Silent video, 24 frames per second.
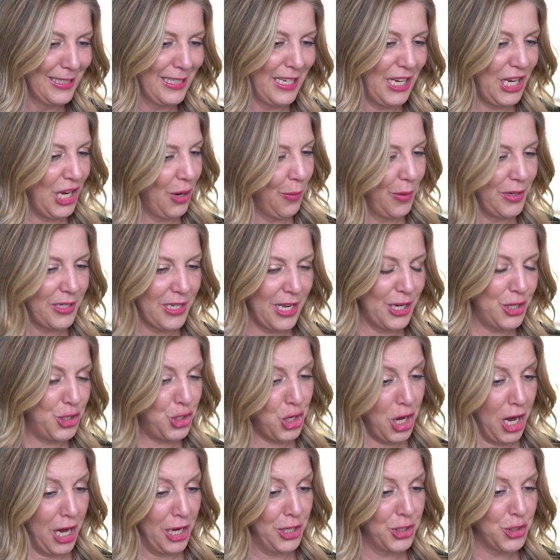he always had
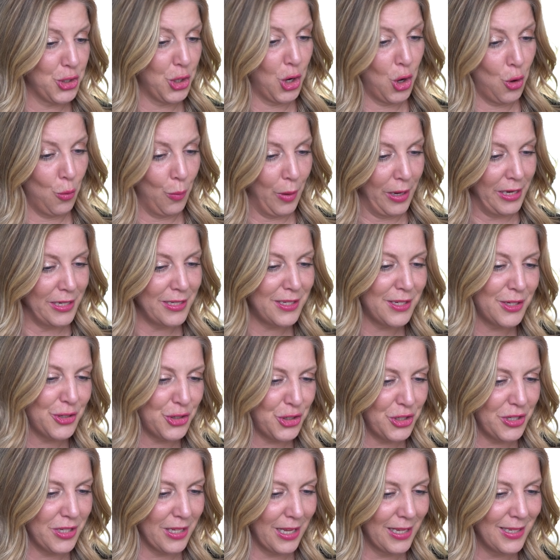change, always,
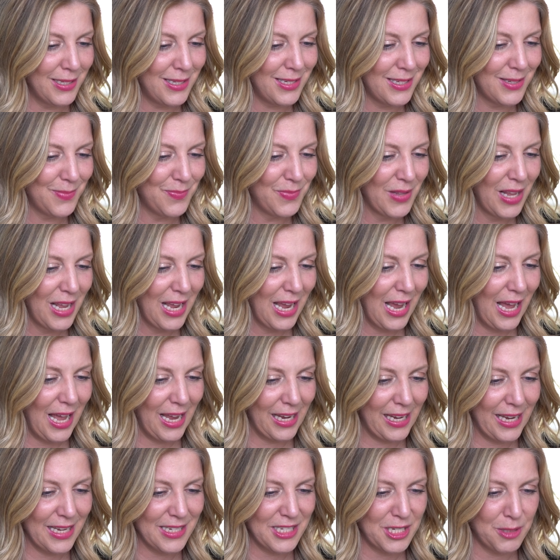she says, I
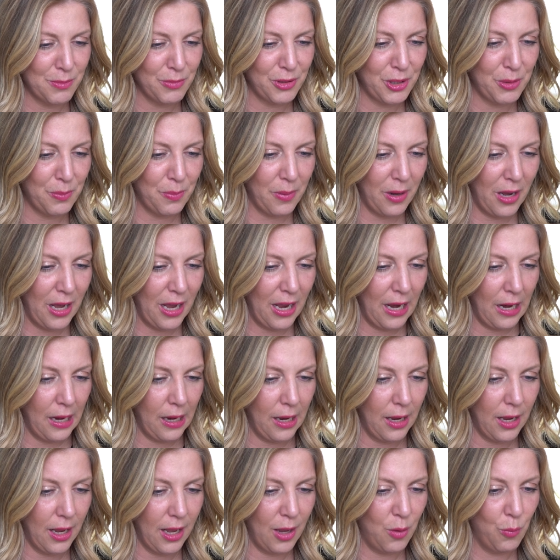kissed him goodbye
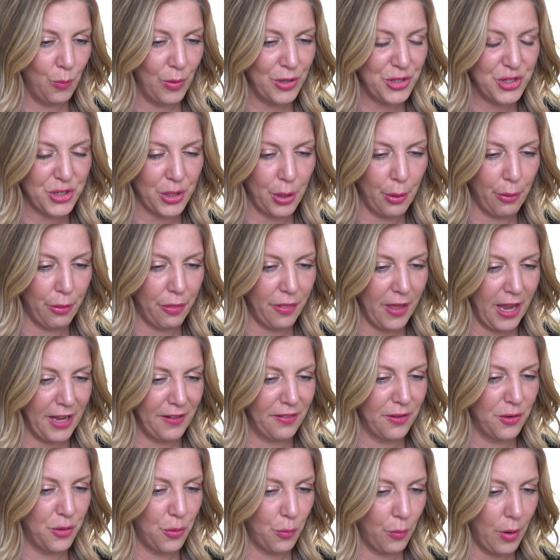and went to go thank
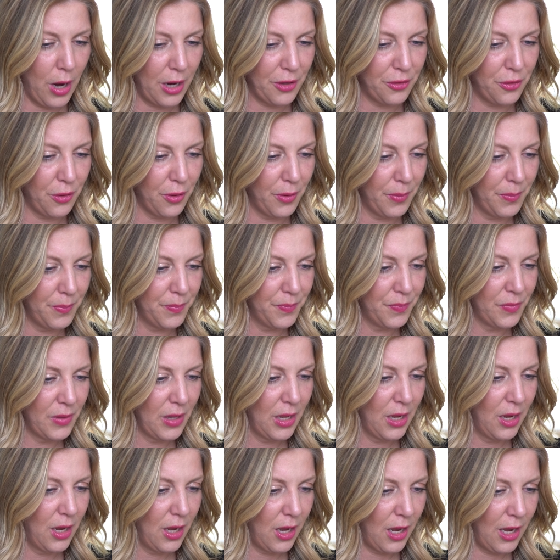the director.
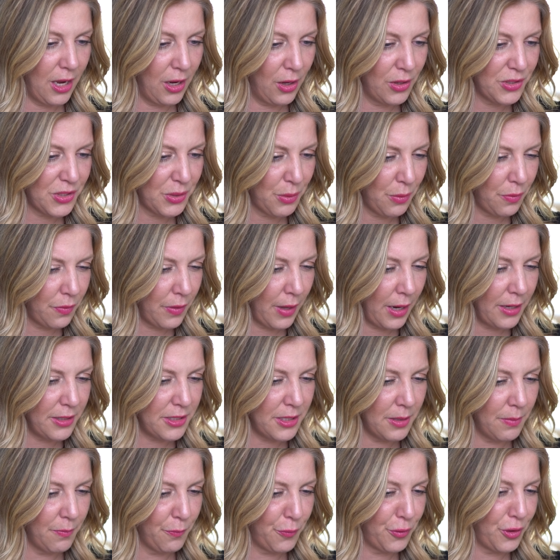I also thanked
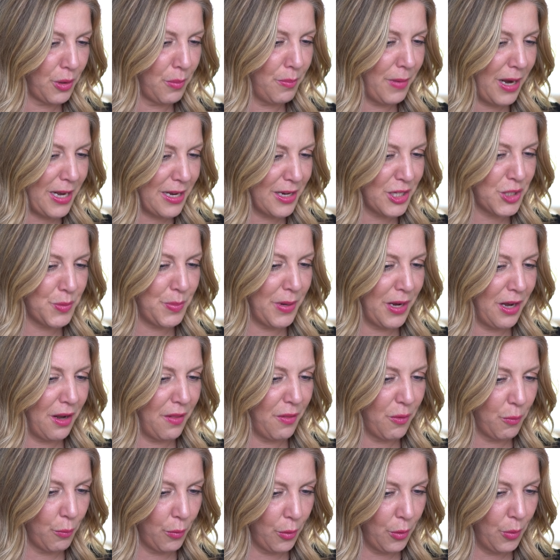him for the maintenance man in
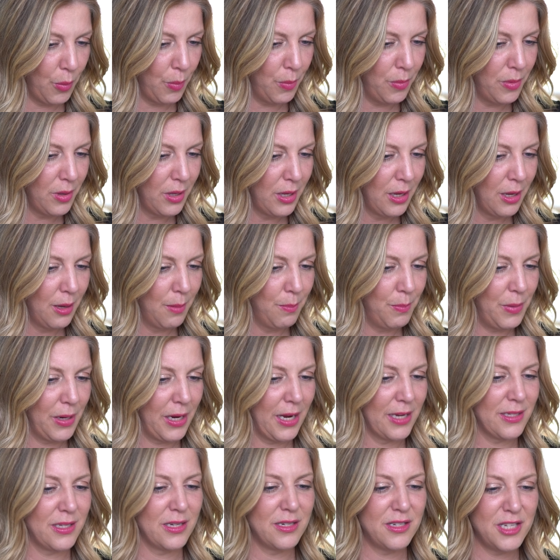the room
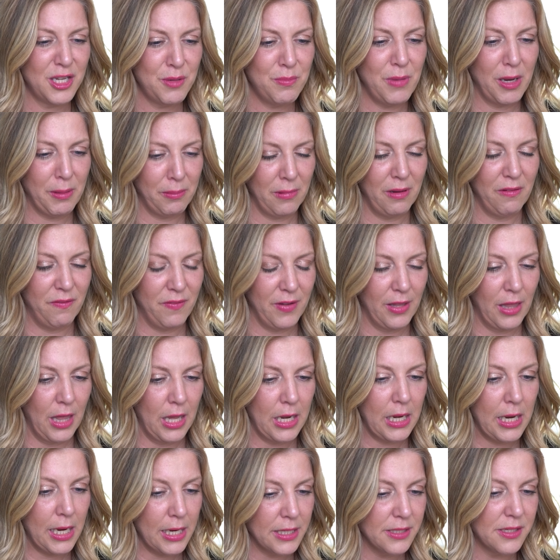because it did make me feel at
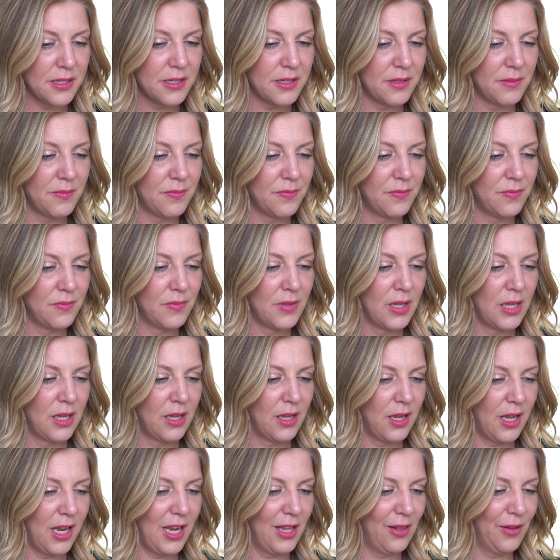ease.
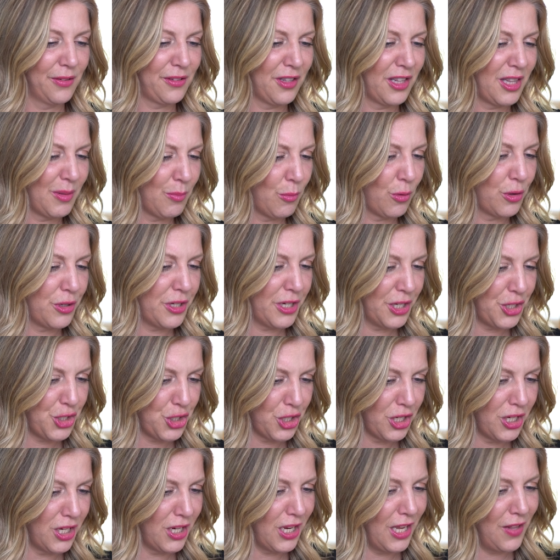He looked at the
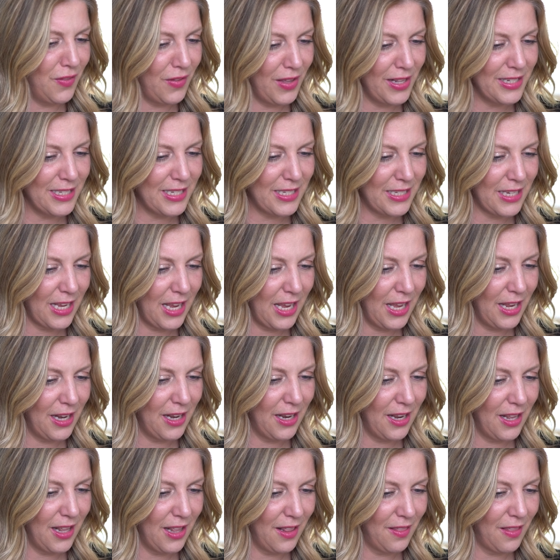mortician and then
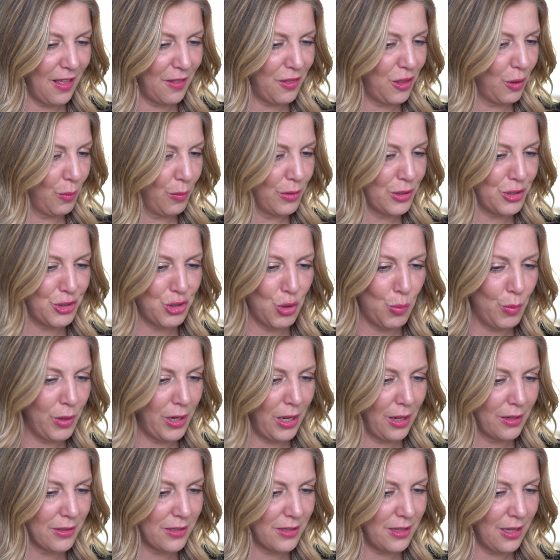said that there was no one
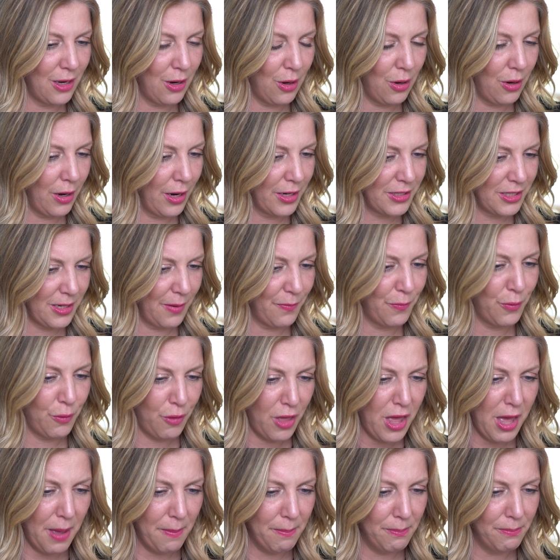else there except for
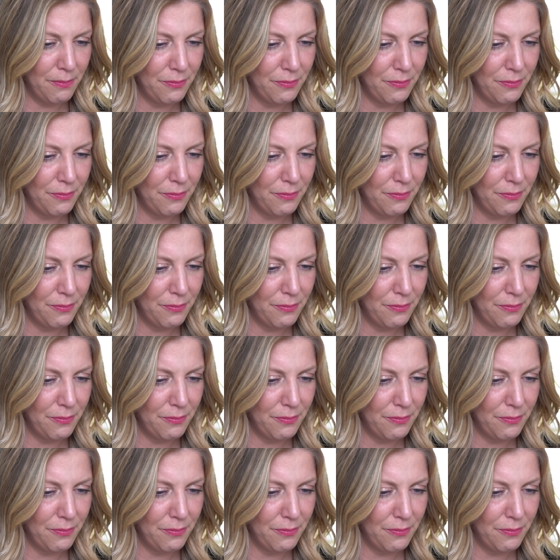them.